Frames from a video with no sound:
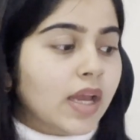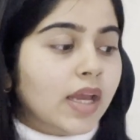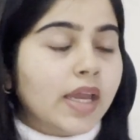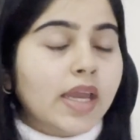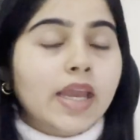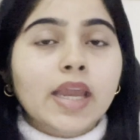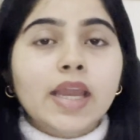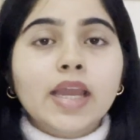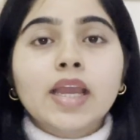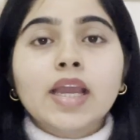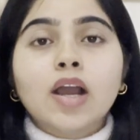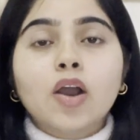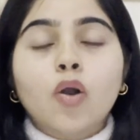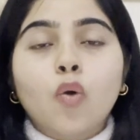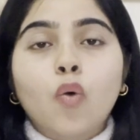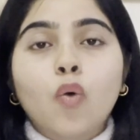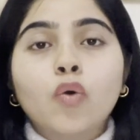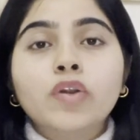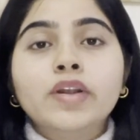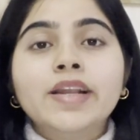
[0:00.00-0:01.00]
He
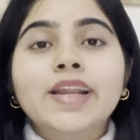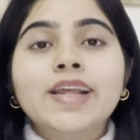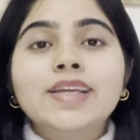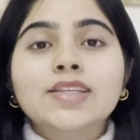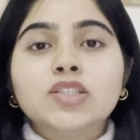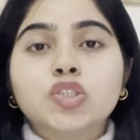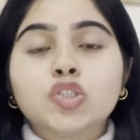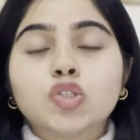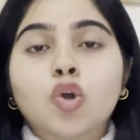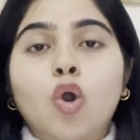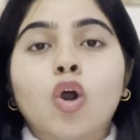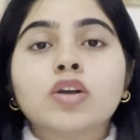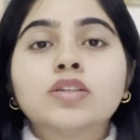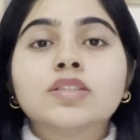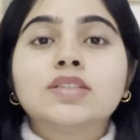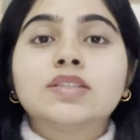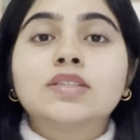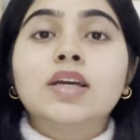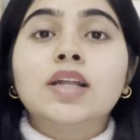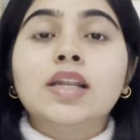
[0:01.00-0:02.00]
only
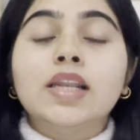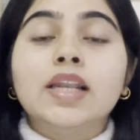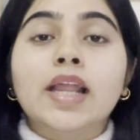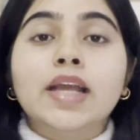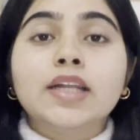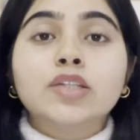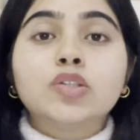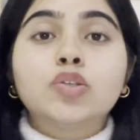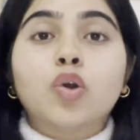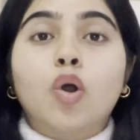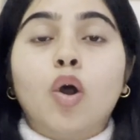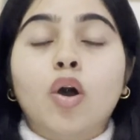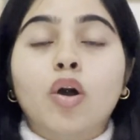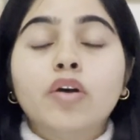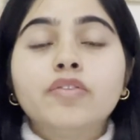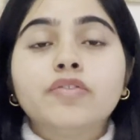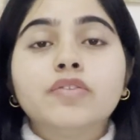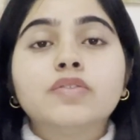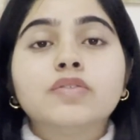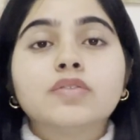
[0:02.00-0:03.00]
stalks the length
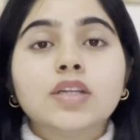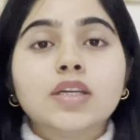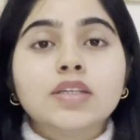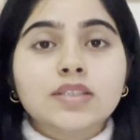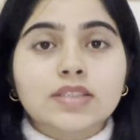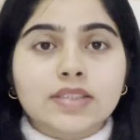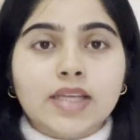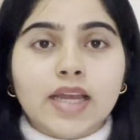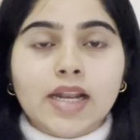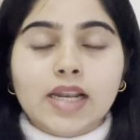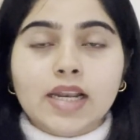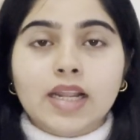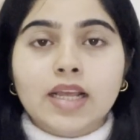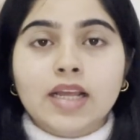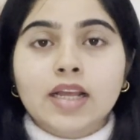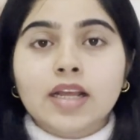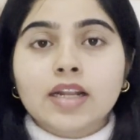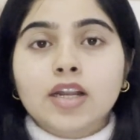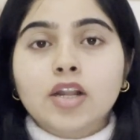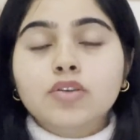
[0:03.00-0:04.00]
of the cell.
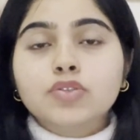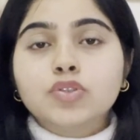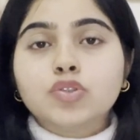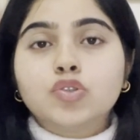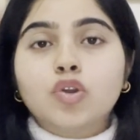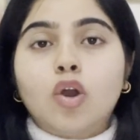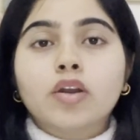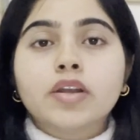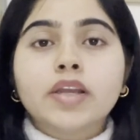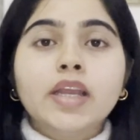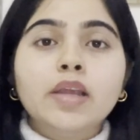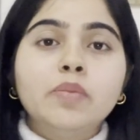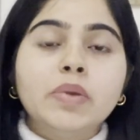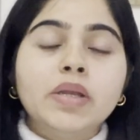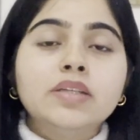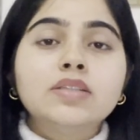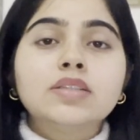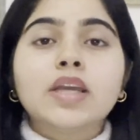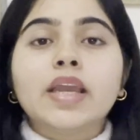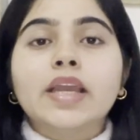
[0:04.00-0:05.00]
Now stalking
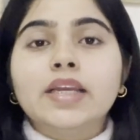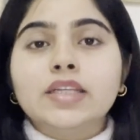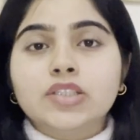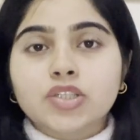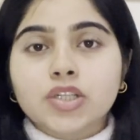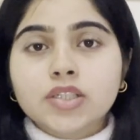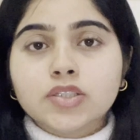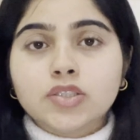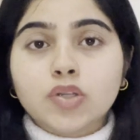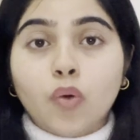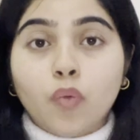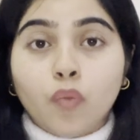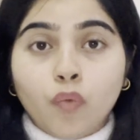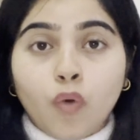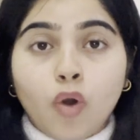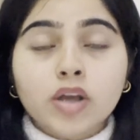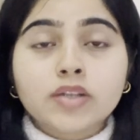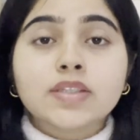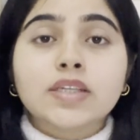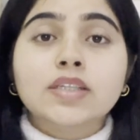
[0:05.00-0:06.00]
means he just
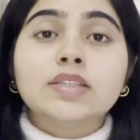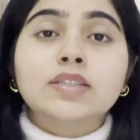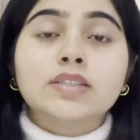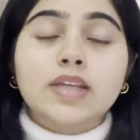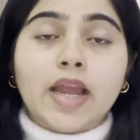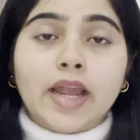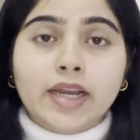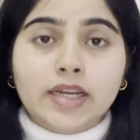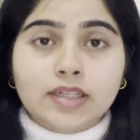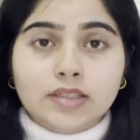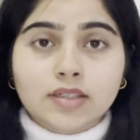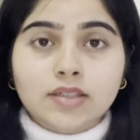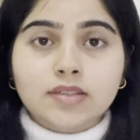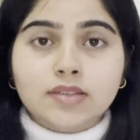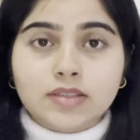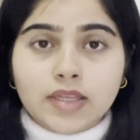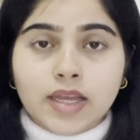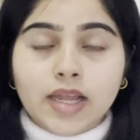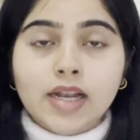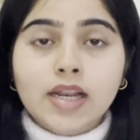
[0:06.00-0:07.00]
walks inside the
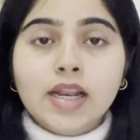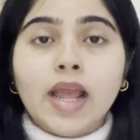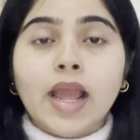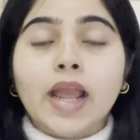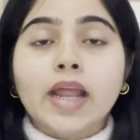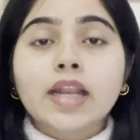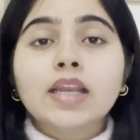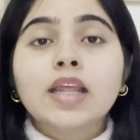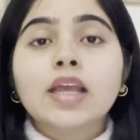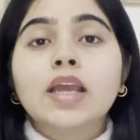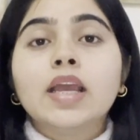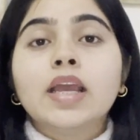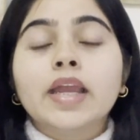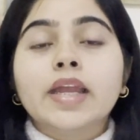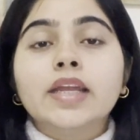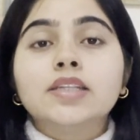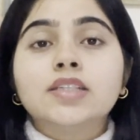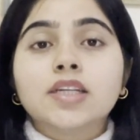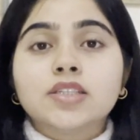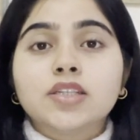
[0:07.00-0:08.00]
cell and
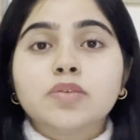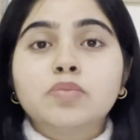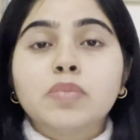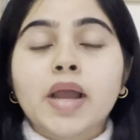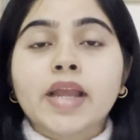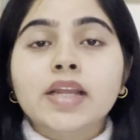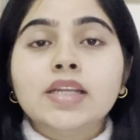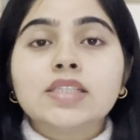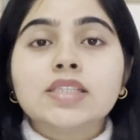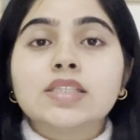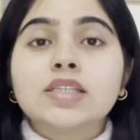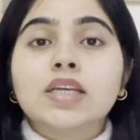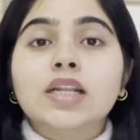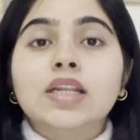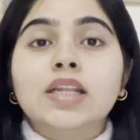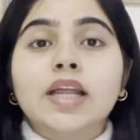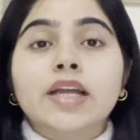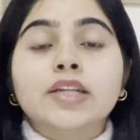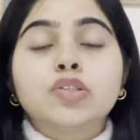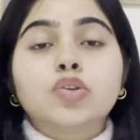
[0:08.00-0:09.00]
he determines the
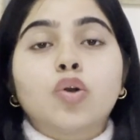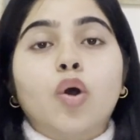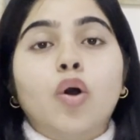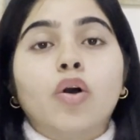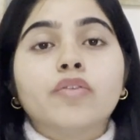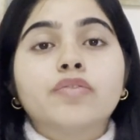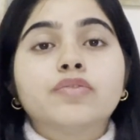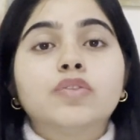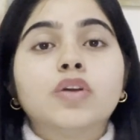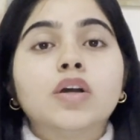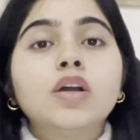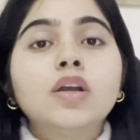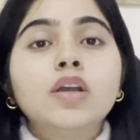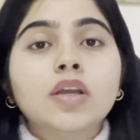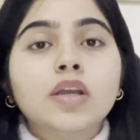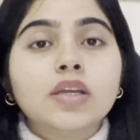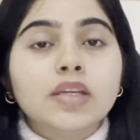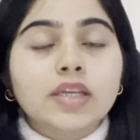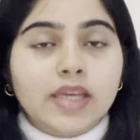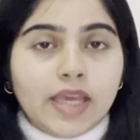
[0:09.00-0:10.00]
length of the
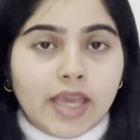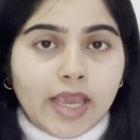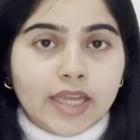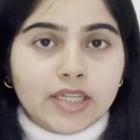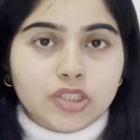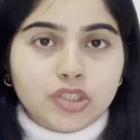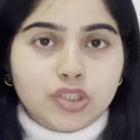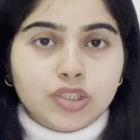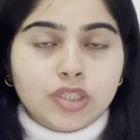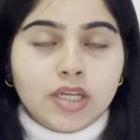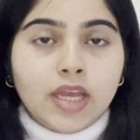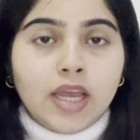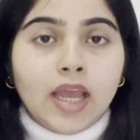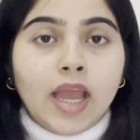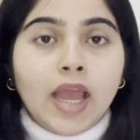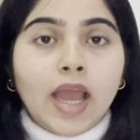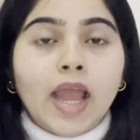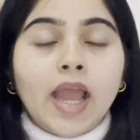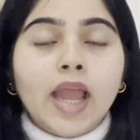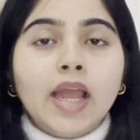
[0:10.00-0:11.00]
cage,
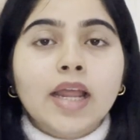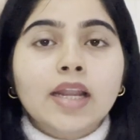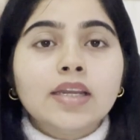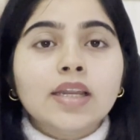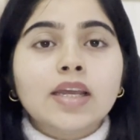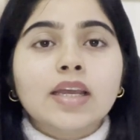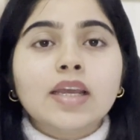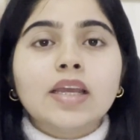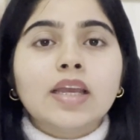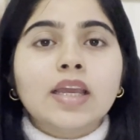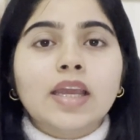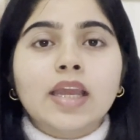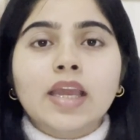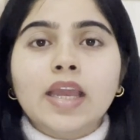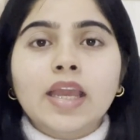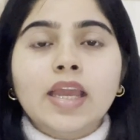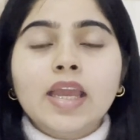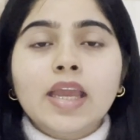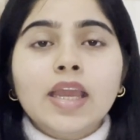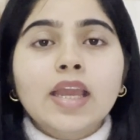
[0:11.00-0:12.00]
and
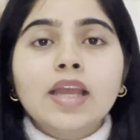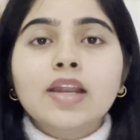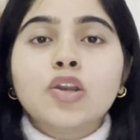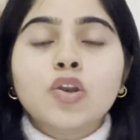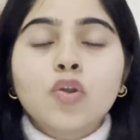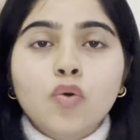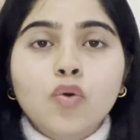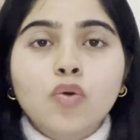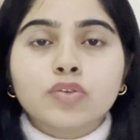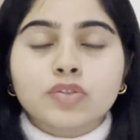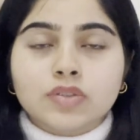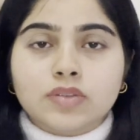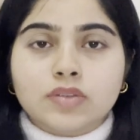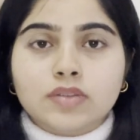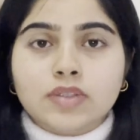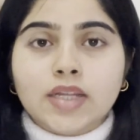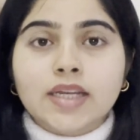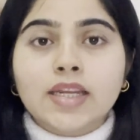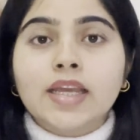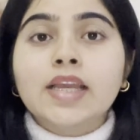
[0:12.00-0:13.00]
he
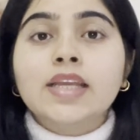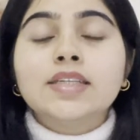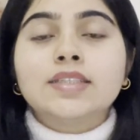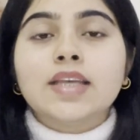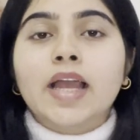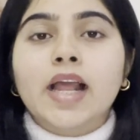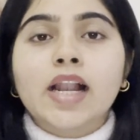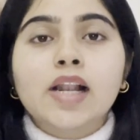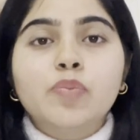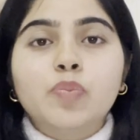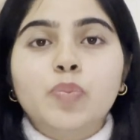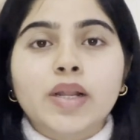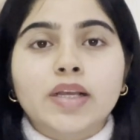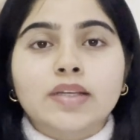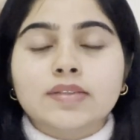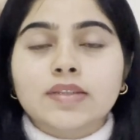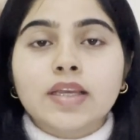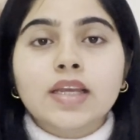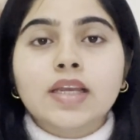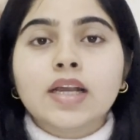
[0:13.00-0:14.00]
knows that he is
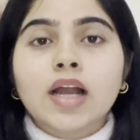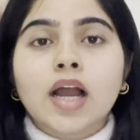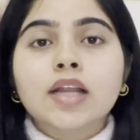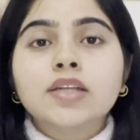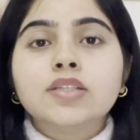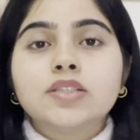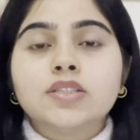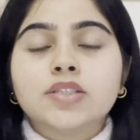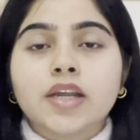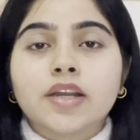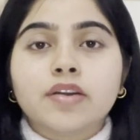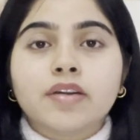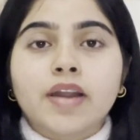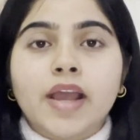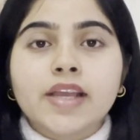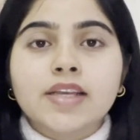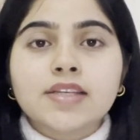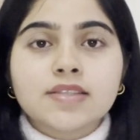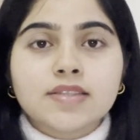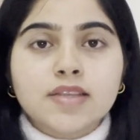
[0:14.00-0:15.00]
helpless. He can't
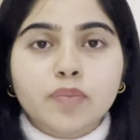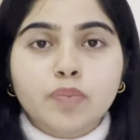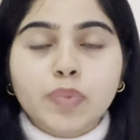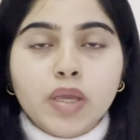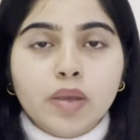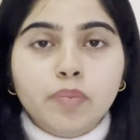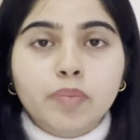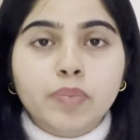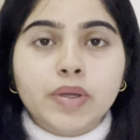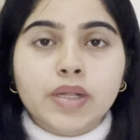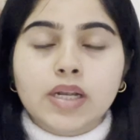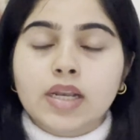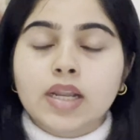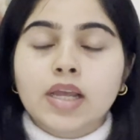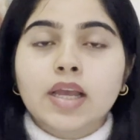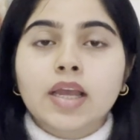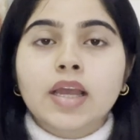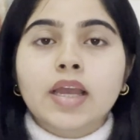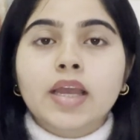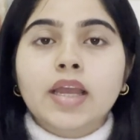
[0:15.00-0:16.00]
terrorize the people,
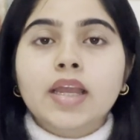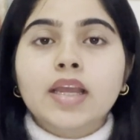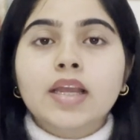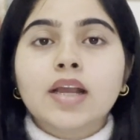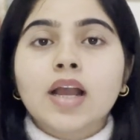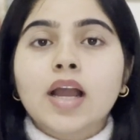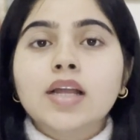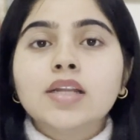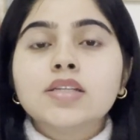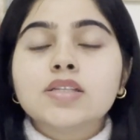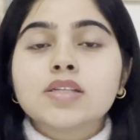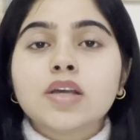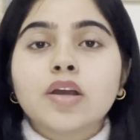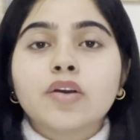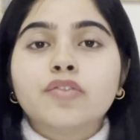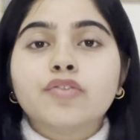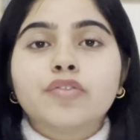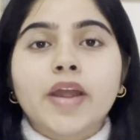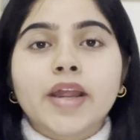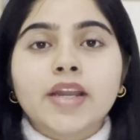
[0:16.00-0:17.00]
he can't
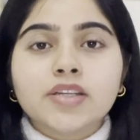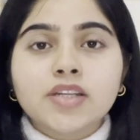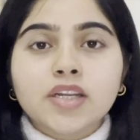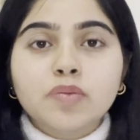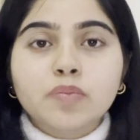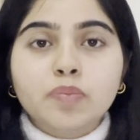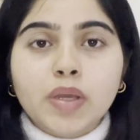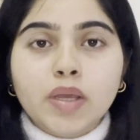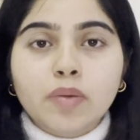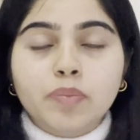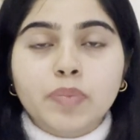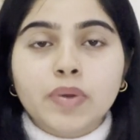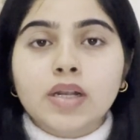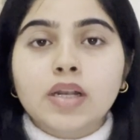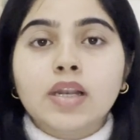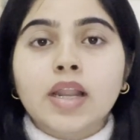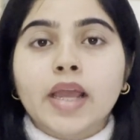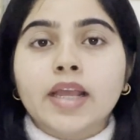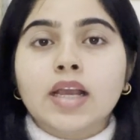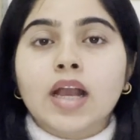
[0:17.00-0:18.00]
frighten
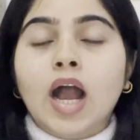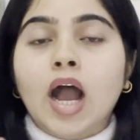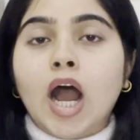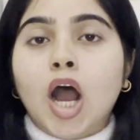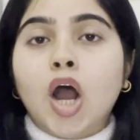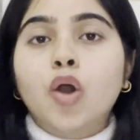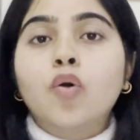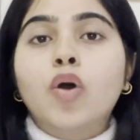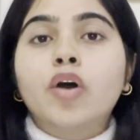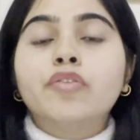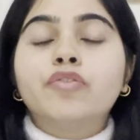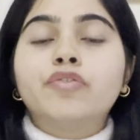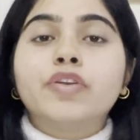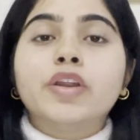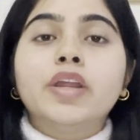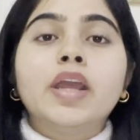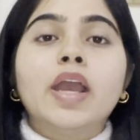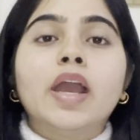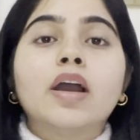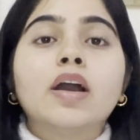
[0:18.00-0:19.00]
people like how a
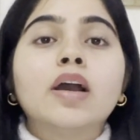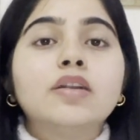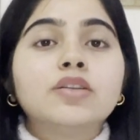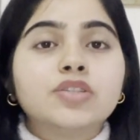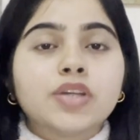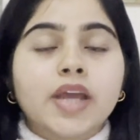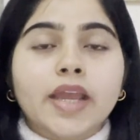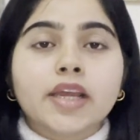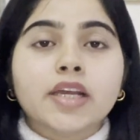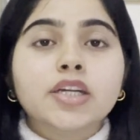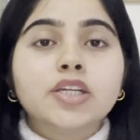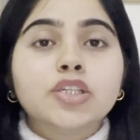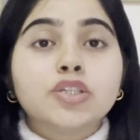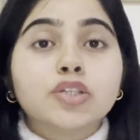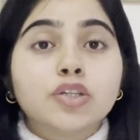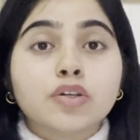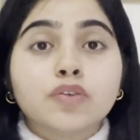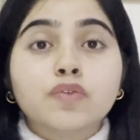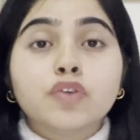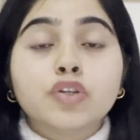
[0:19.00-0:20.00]
free tiger
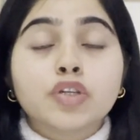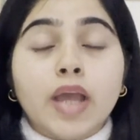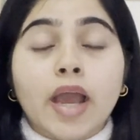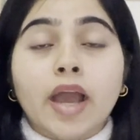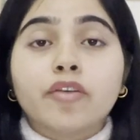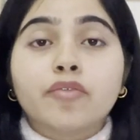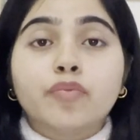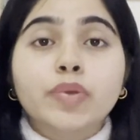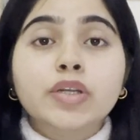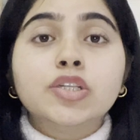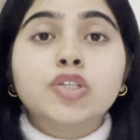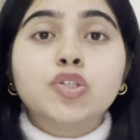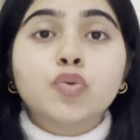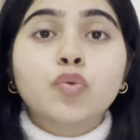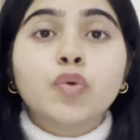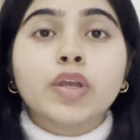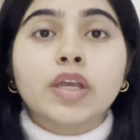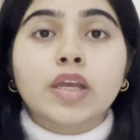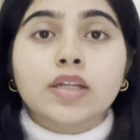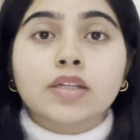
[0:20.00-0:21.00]
would have been
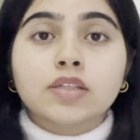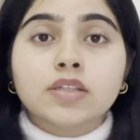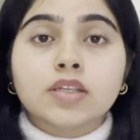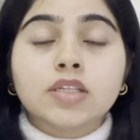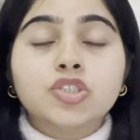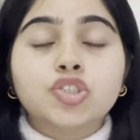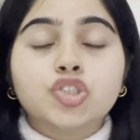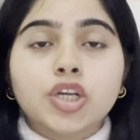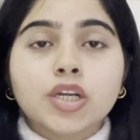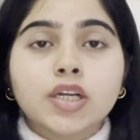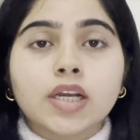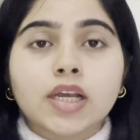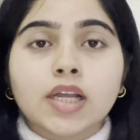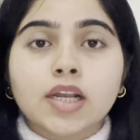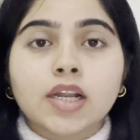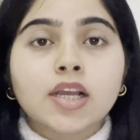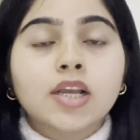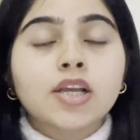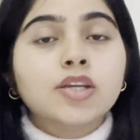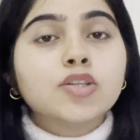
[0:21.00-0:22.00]
doing in the
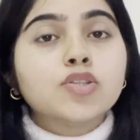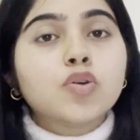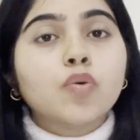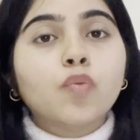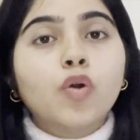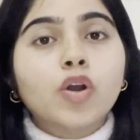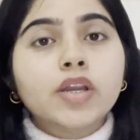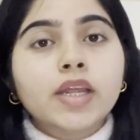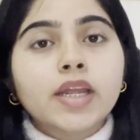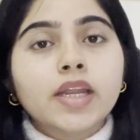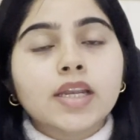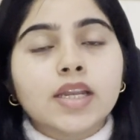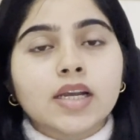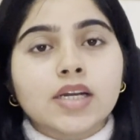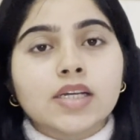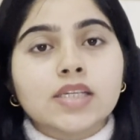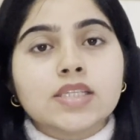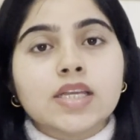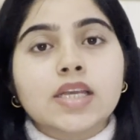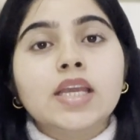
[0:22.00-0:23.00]
jungle. So what he
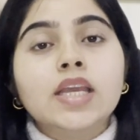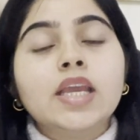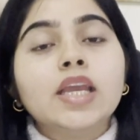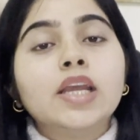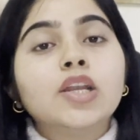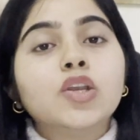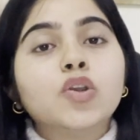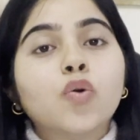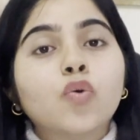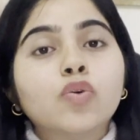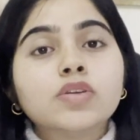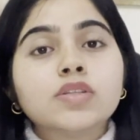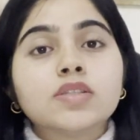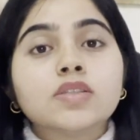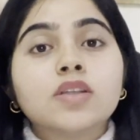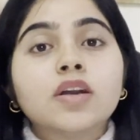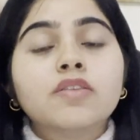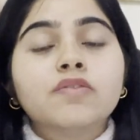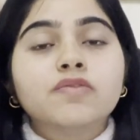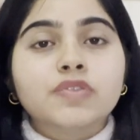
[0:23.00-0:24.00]
does, he ignores
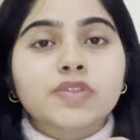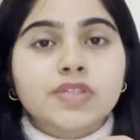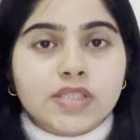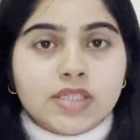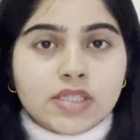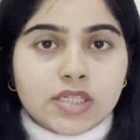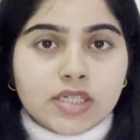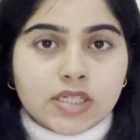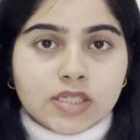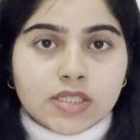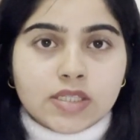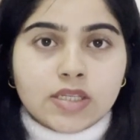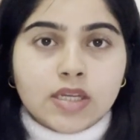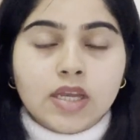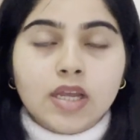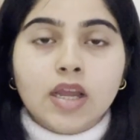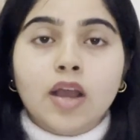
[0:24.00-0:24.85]
the visitors.